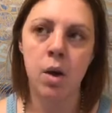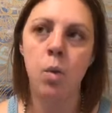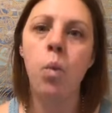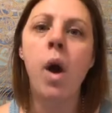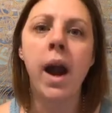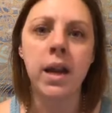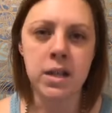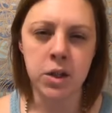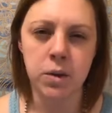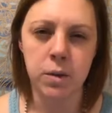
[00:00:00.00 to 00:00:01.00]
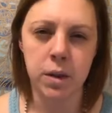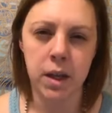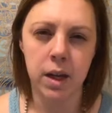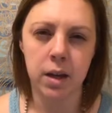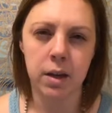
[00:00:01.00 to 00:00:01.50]
Why do you
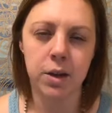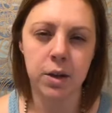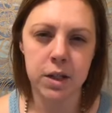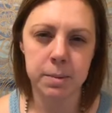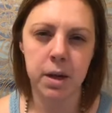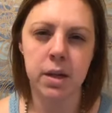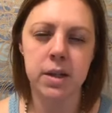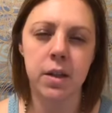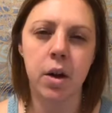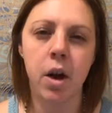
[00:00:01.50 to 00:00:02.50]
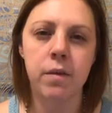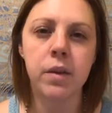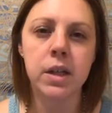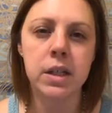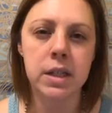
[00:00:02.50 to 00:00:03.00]
think you're experiencing the
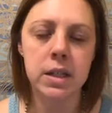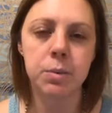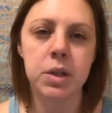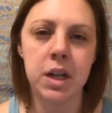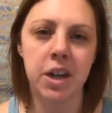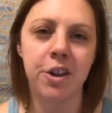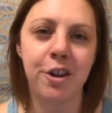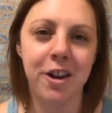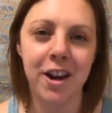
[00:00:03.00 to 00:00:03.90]
conflict in these particular